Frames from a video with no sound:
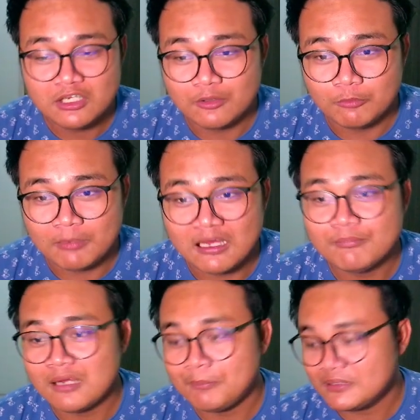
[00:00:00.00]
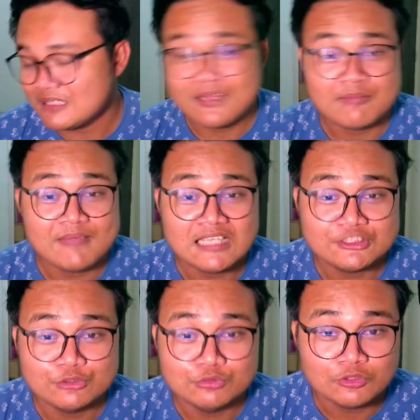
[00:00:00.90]
Obama person be a miyaji
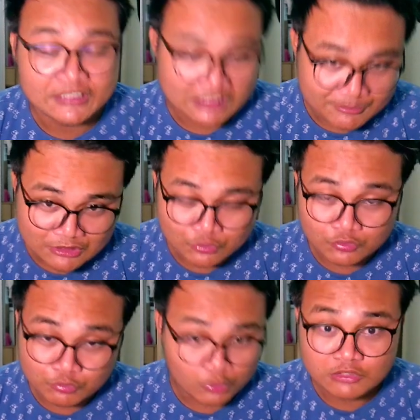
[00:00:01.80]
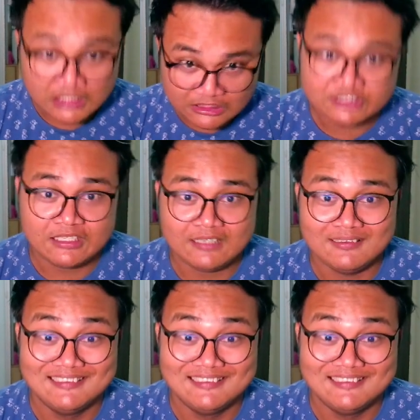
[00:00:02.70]
unlo tenema solo no yajene.